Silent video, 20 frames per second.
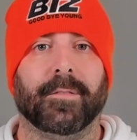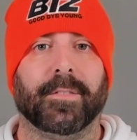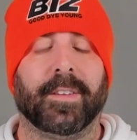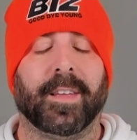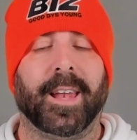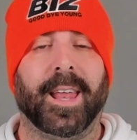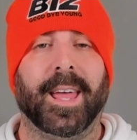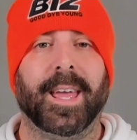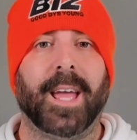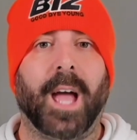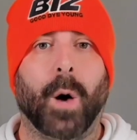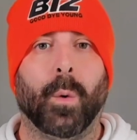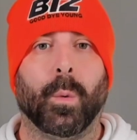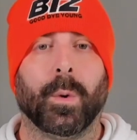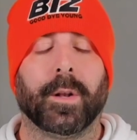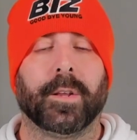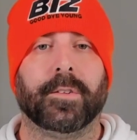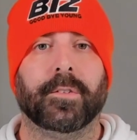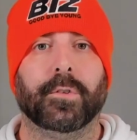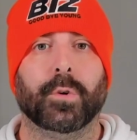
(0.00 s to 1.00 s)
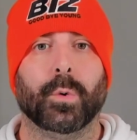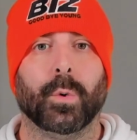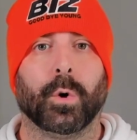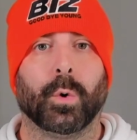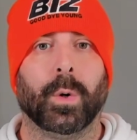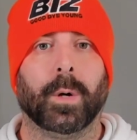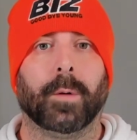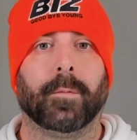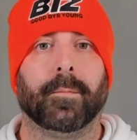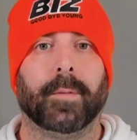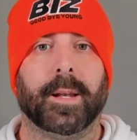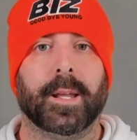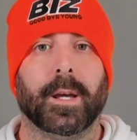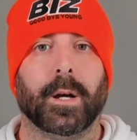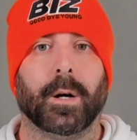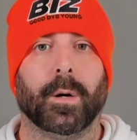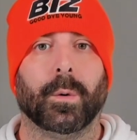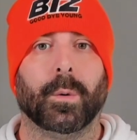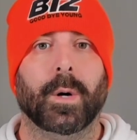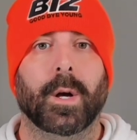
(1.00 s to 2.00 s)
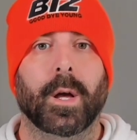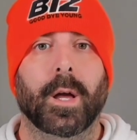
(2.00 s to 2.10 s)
Today I wanted to do a quick video